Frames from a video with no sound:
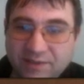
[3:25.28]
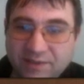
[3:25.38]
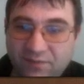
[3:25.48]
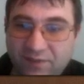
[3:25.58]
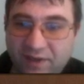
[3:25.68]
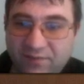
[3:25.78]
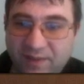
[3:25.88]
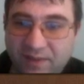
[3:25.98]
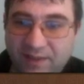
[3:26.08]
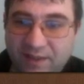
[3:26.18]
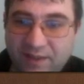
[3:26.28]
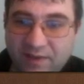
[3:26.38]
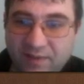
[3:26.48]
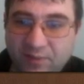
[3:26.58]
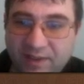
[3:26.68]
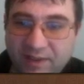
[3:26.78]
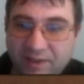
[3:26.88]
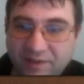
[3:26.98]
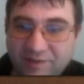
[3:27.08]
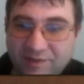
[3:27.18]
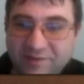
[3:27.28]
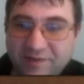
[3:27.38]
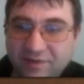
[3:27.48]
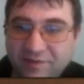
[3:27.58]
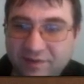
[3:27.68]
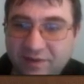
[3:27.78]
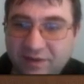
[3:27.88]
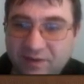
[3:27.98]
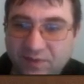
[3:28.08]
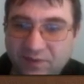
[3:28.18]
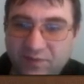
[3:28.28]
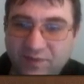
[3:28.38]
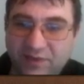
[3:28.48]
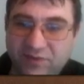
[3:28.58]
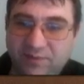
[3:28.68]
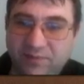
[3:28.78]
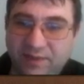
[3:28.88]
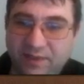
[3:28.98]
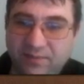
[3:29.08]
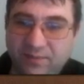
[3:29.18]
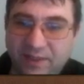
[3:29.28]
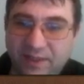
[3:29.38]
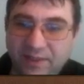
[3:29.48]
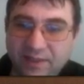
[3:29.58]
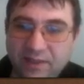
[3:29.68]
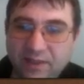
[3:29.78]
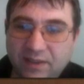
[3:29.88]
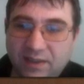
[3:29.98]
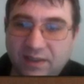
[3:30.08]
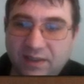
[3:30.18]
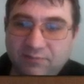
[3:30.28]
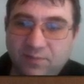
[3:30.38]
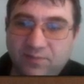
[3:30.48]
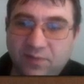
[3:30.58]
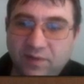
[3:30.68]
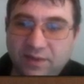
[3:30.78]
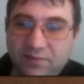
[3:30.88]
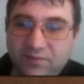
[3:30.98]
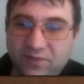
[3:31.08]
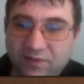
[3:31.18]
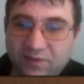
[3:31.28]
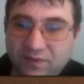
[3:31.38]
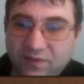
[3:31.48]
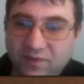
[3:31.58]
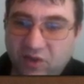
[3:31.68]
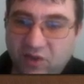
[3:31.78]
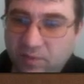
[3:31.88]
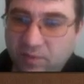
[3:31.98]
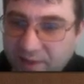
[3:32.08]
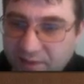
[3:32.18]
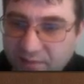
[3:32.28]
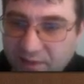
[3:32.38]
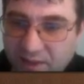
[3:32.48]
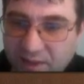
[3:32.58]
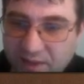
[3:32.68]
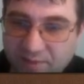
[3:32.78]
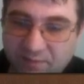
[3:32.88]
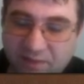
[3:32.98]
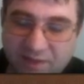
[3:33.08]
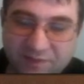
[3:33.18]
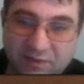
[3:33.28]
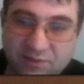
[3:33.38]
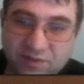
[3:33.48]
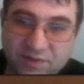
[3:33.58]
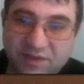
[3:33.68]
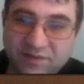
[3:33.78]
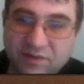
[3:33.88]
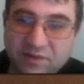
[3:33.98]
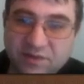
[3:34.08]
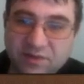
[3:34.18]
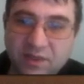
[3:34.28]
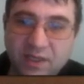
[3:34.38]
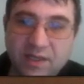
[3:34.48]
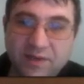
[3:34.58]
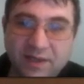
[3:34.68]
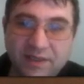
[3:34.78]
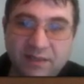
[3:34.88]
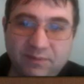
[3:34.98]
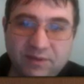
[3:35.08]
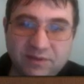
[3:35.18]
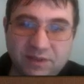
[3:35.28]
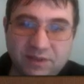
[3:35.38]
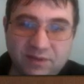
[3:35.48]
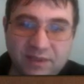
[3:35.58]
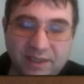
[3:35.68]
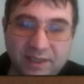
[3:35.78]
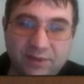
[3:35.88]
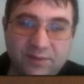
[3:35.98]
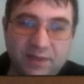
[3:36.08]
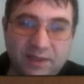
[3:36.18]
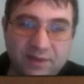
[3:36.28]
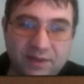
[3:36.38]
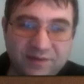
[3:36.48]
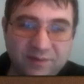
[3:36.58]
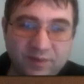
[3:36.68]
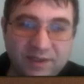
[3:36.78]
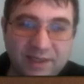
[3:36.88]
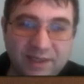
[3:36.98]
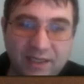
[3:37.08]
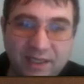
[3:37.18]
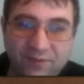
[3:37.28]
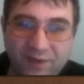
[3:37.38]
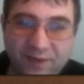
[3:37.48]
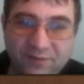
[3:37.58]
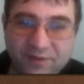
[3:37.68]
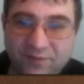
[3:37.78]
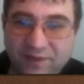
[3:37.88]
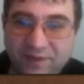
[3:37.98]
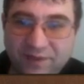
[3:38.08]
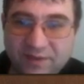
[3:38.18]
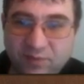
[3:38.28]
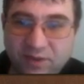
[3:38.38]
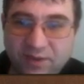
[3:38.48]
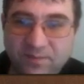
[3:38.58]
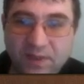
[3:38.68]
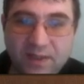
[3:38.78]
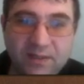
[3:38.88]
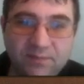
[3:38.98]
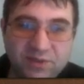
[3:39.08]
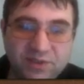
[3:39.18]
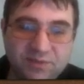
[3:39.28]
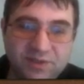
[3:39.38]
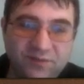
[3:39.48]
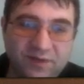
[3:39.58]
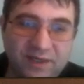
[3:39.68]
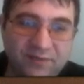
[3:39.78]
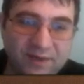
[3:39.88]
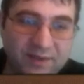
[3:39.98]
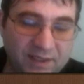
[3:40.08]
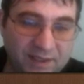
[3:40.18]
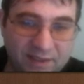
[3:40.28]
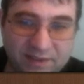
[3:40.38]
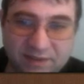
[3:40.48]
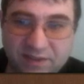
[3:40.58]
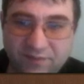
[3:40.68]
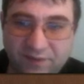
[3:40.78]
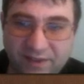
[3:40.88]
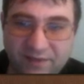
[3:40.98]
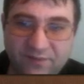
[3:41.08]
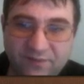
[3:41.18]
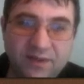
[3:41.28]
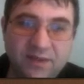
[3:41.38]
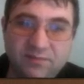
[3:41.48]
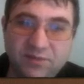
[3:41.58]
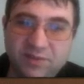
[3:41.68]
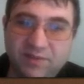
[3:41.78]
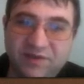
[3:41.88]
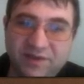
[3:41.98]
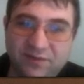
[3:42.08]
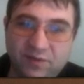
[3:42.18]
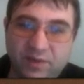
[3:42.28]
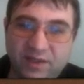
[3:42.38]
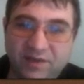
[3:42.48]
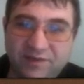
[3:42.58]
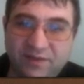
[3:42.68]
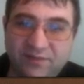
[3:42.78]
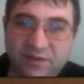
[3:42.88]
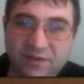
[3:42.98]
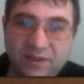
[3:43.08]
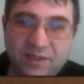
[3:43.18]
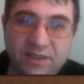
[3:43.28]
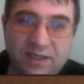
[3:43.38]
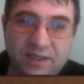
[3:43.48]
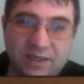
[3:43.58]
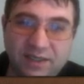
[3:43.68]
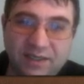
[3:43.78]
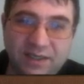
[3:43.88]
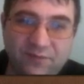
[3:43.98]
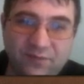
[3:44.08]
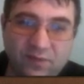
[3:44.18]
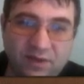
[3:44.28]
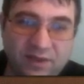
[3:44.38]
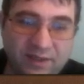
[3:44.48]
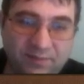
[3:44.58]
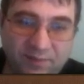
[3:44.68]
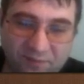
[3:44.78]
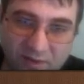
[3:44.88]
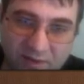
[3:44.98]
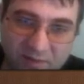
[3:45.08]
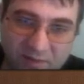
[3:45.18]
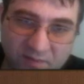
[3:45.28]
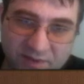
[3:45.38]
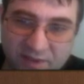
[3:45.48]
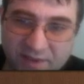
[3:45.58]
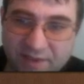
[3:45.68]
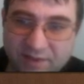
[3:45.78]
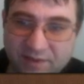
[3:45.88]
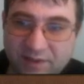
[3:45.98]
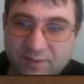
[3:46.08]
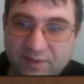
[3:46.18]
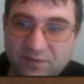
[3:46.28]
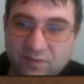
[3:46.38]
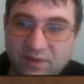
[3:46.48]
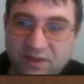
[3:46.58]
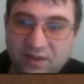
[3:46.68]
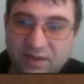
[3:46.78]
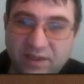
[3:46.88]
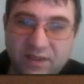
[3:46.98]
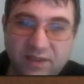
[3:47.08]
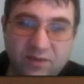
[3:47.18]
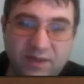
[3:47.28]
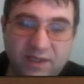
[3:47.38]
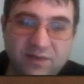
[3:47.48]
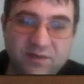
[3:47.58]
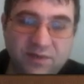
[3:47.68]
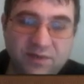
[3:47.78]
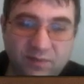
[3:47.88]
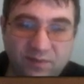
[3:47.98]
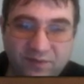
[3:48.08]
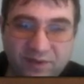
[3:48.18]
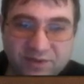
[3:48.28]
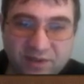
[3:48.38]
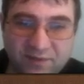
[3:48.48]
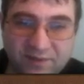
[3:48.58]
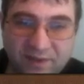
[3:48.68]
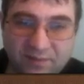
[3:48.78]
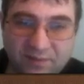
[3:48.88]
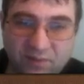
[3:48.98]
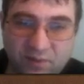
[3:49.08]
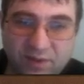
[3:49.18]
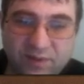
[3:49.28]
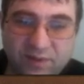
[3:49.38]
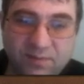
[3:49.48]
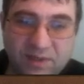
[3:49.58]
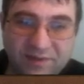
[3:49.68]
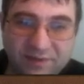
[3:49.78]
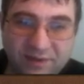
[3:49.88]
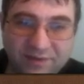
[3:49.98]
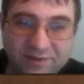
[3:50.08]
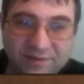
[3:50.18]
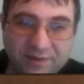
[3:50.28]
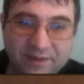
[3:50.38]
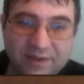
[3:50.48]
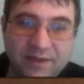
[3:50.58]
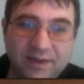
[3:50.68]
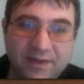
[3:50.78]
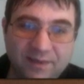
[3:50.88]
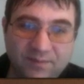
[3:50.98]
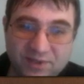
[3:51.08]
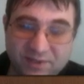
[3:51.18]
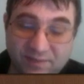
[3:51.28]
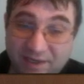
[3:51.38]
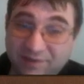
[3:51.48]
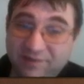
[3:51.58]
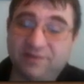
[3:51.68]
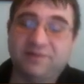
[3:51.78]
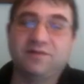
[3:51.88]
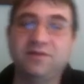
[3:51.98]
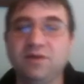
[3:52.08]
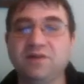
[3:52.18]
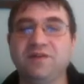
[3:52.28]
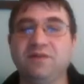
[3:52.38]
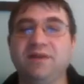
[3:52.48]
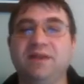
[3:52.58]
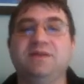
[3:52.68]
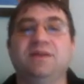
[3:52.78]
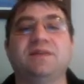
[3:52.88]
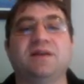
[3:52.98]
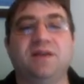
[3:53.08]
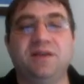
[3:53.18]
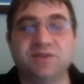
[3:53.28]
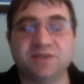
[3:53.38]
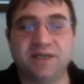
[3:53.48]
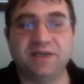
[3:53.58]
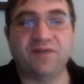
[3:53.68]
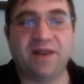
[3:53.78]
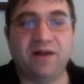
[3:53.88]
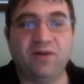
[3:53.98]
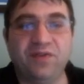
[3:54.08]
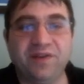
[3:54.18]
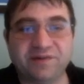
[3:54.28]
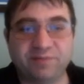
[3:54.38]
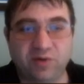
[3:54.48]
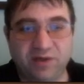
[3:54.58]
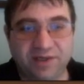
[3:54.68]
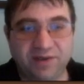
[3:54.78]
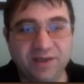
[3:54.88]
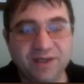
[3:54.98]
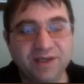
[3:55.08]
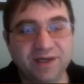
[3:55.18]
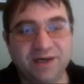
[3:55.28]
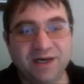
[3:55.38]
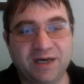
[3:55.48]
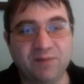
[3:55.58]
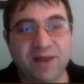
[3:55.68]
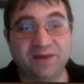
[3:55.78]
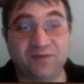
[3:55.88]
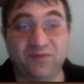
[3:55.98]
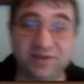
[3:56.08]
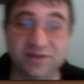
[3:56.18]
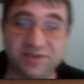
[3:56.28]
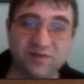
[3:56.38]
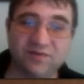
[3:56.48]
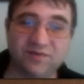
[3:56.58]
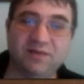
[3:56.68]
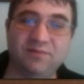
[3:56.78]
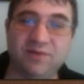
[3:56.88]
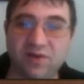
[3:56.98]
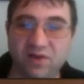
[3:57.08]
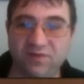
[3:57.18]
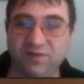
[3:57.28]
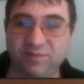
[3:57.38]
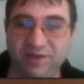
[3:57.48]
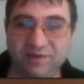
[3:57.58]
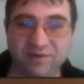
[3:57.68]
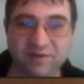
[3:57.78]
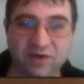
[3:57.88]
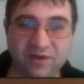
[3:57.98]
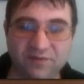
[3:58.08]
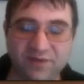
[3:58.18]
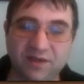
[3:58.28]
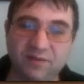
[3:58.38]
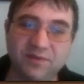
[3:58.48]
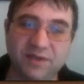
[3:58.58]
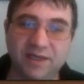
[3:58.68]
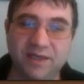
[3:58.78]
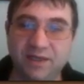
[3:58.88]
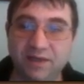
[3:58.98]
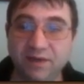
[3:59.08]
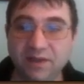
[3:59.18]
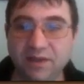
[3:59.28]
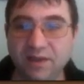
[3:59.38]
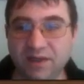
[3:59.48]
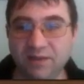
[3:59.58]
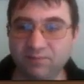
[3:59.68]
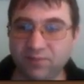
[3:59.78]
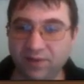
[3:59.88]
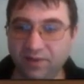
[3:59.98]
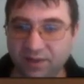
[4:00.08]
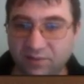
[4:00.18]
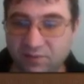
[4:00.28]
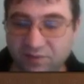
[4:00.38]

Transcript: to e5 by immediately playing knight c6. This was actually played by Bologan versus Akopian in Moscow in 2002. That game continued knight a3 and then simply knight a5 to defend the pawn, bishop g5, and then knight d5, bishop e7, queen e7, e4, knight b4, we're targeting the d3 square, queen e2, and then we finished our development with b6. And then bishop a6. So you can see what he did there. He just kind of held this pawn and finished his development. All of his pieces are developed, and Victor Bologan